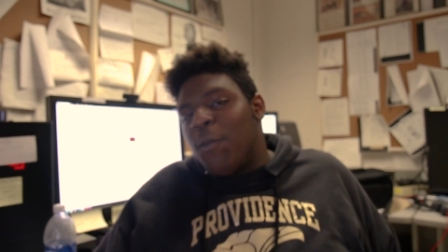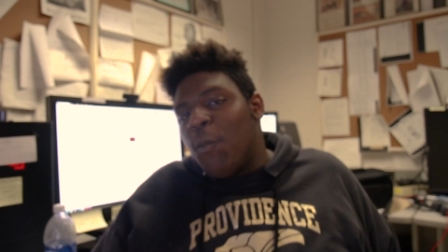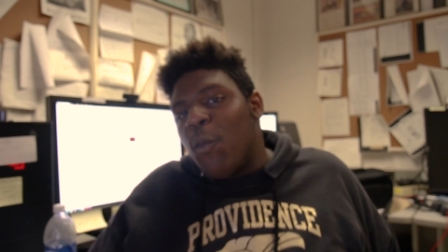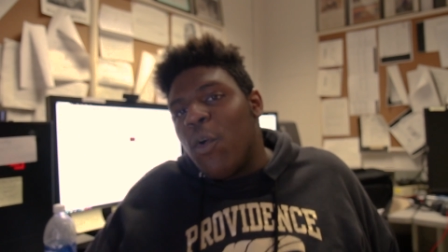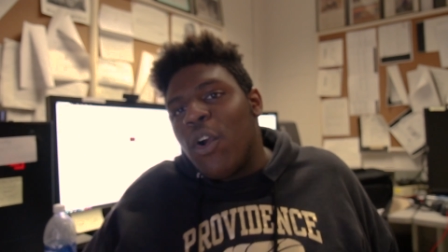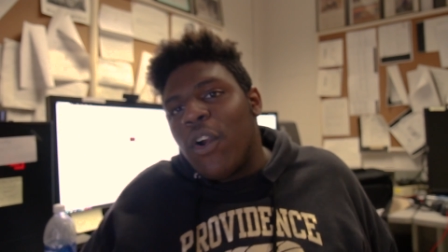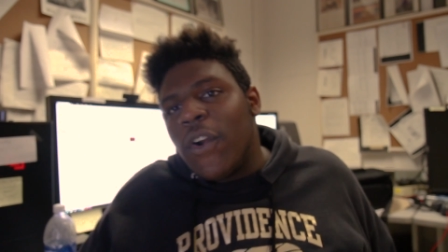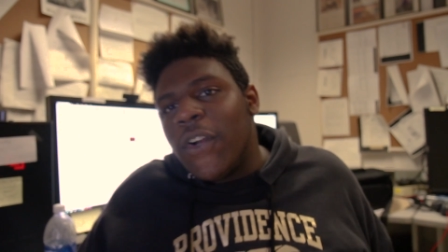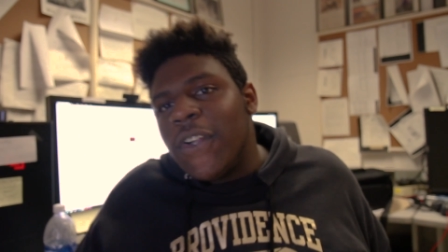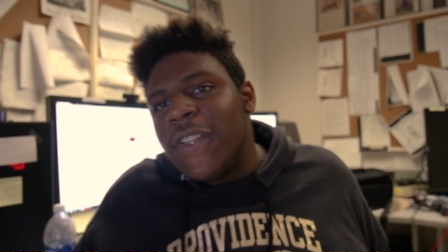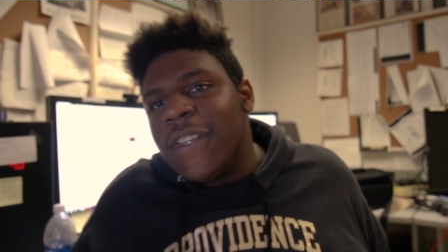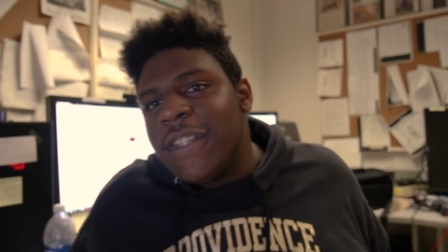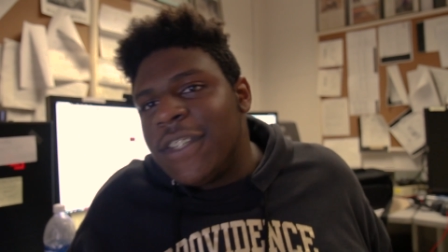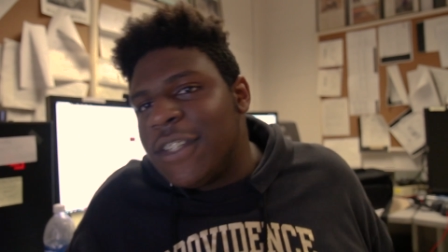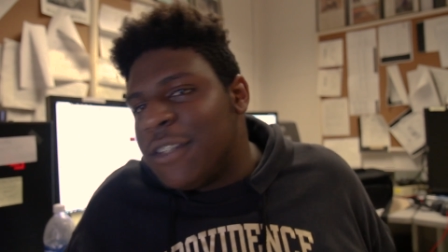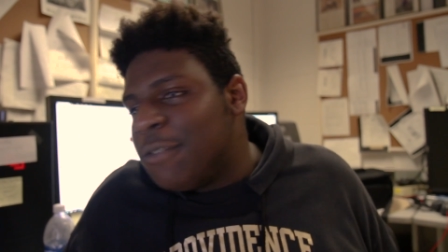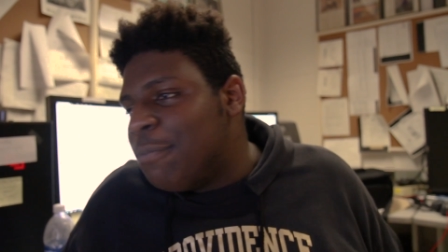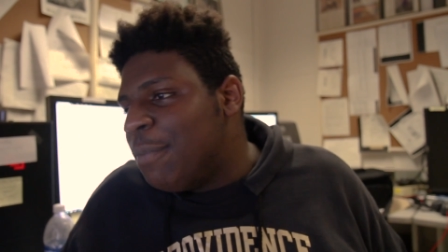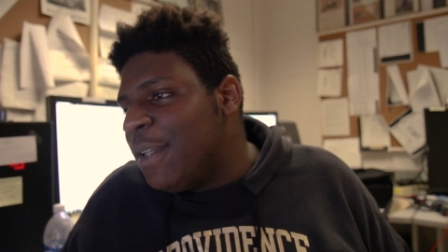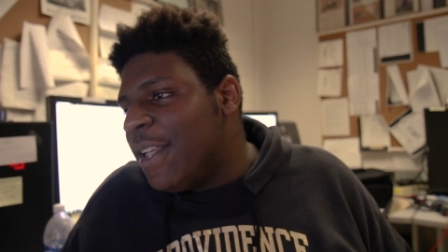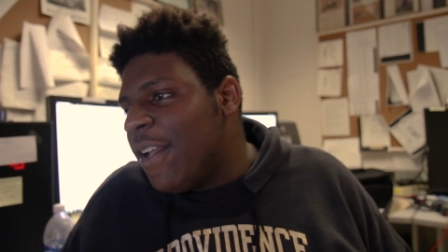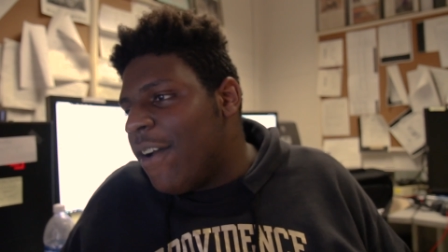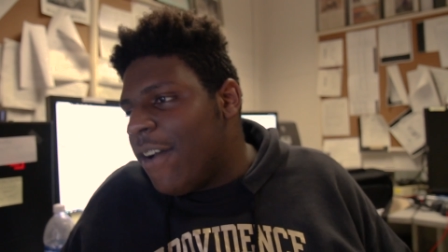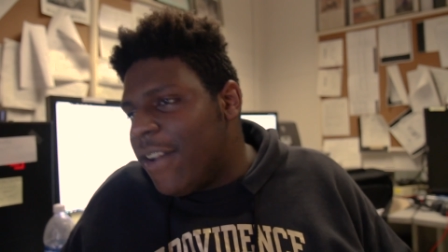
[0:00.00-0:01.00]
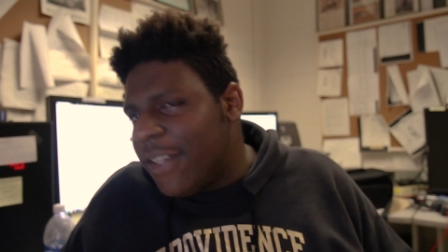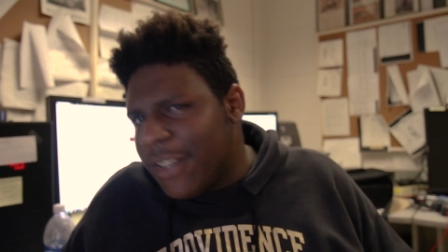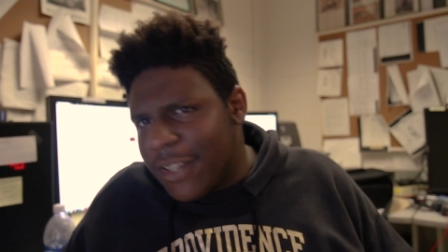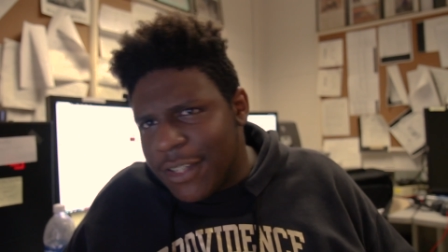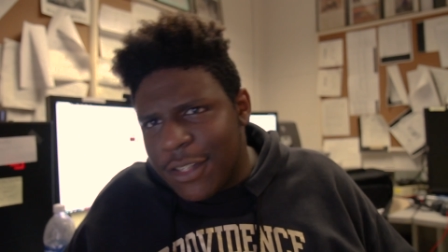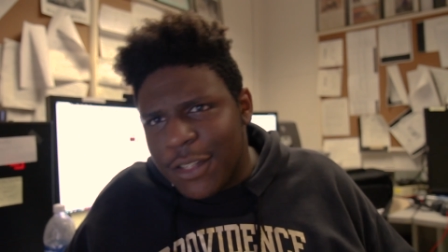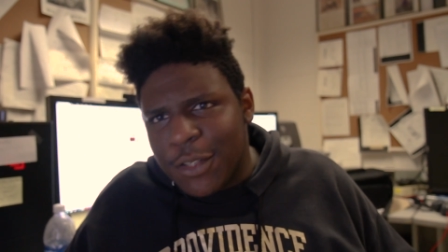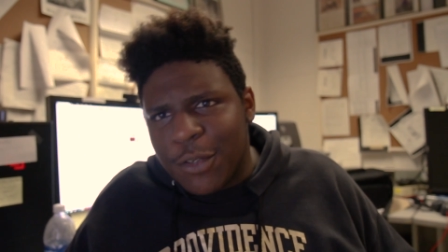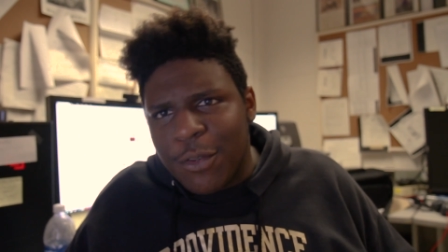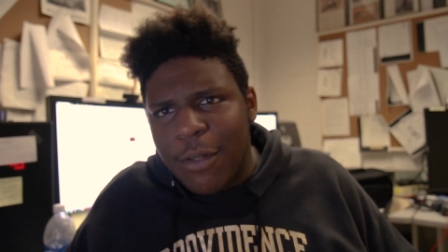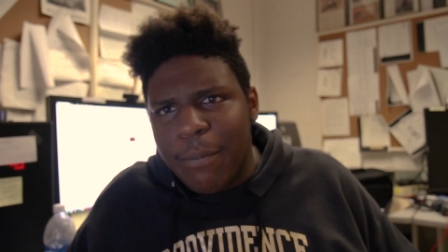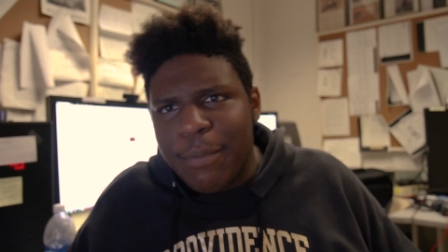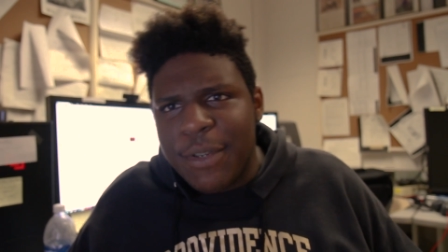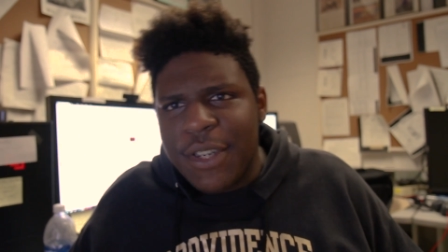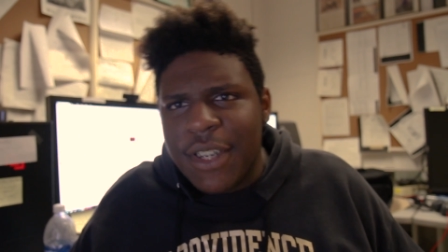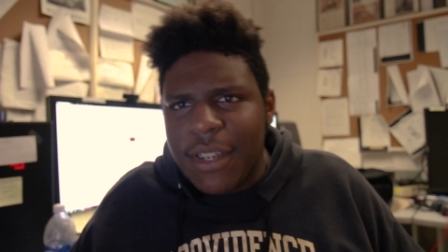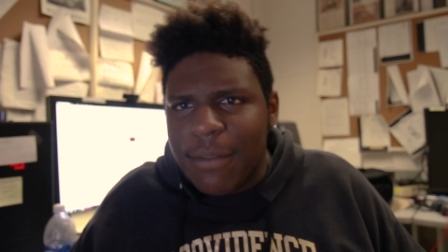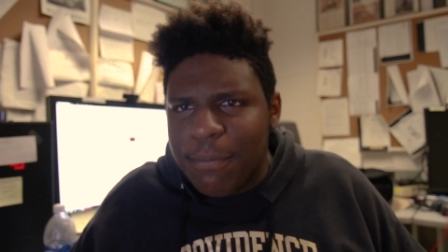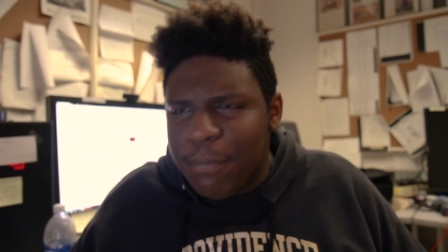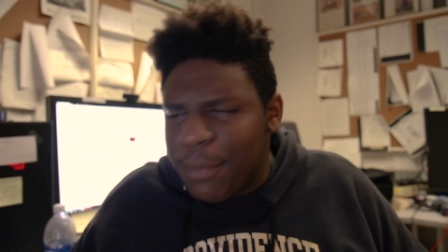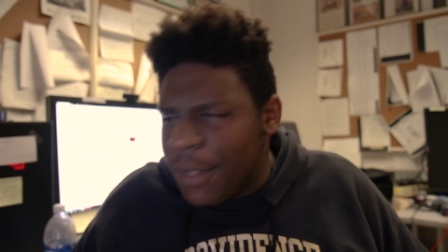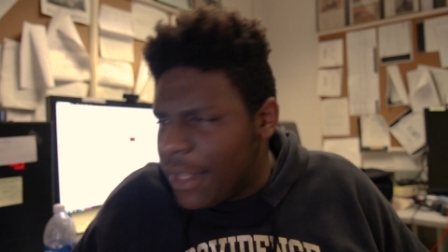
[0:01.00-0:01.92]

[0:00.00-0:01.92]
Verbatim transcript: words beyond description.